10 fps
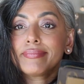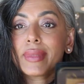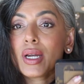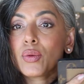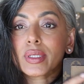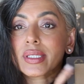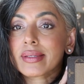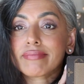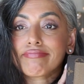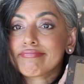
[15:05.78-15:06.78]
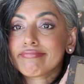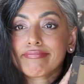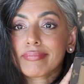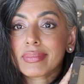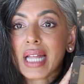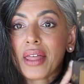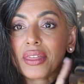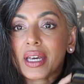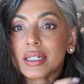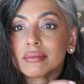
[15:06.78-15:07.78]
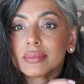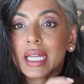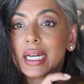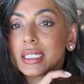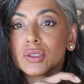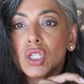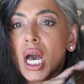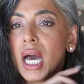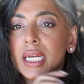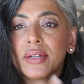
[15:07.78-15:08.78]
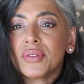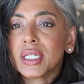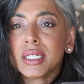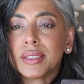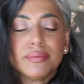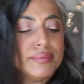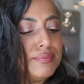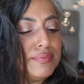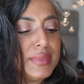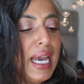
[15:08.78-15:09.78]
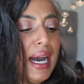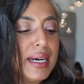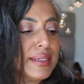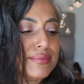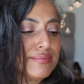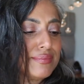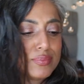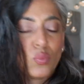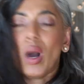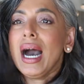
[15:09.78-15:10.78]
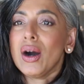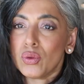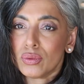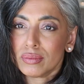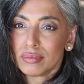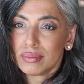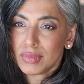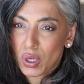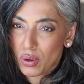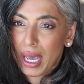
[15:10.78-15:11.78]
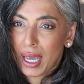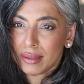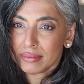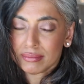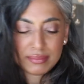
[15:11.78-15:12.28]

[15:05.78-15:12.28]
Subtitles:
There was nothing, like not even a, yeah, wow, okay.